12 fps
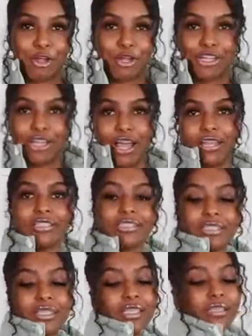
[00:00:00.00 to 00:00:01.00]
heart,
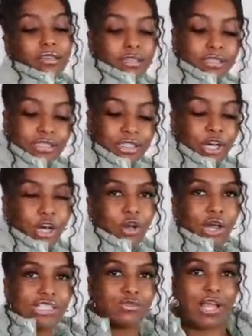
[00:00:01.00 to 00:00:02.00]
honestly.
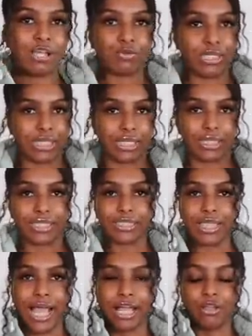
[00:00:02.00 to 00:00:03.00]
So that's why I really like this
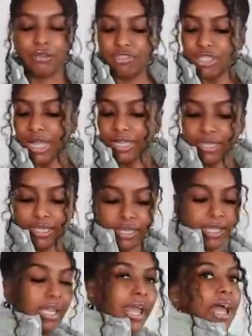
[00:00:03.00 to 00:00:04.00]
style of
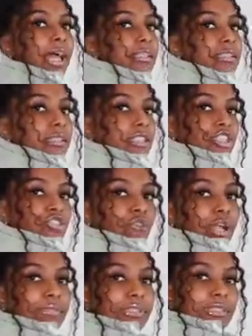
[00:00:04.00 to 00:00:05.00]
jacket. It has the striped